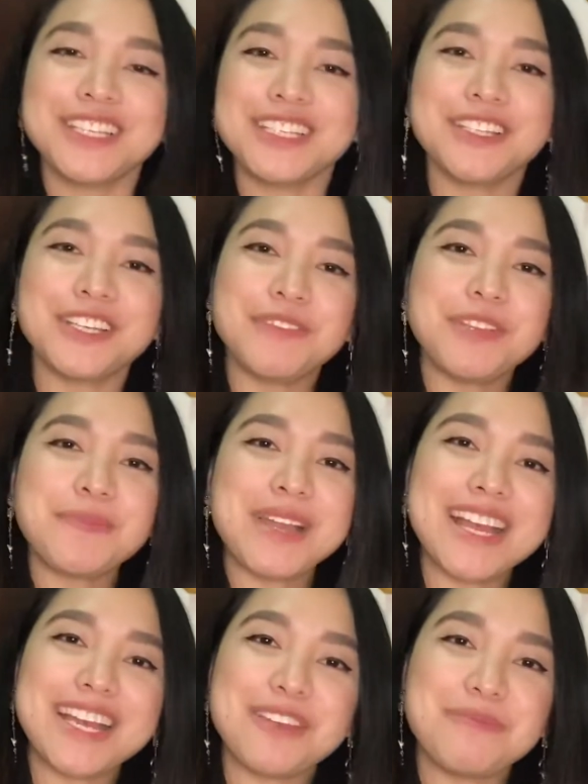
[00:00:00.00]
Good evening
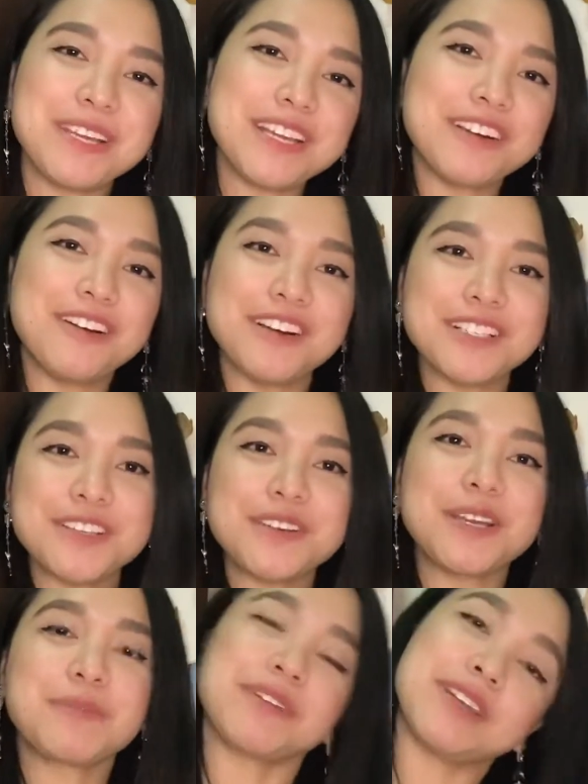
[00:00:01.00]
mga kaibigan.
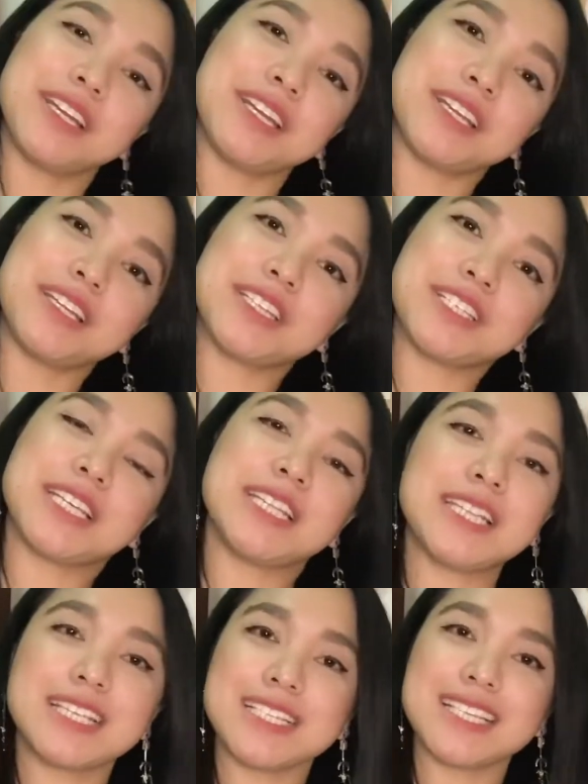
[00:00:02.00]
Also, I'm Krish and
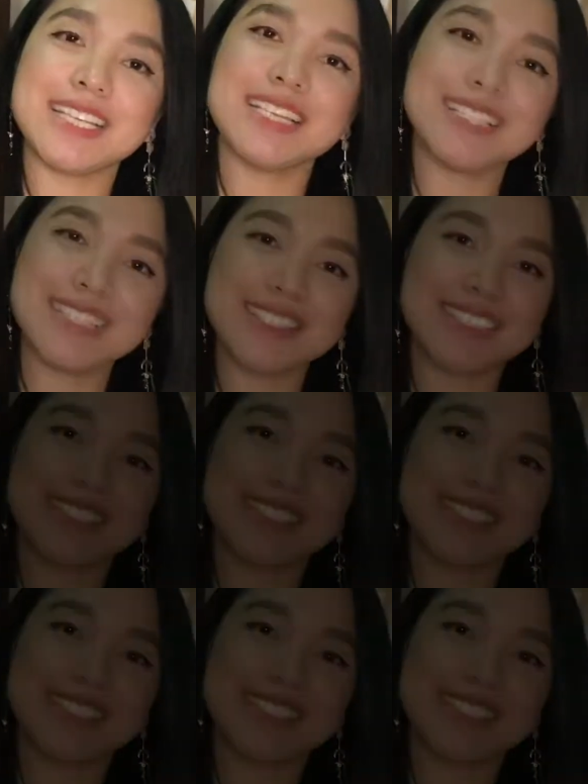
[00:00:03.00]
this is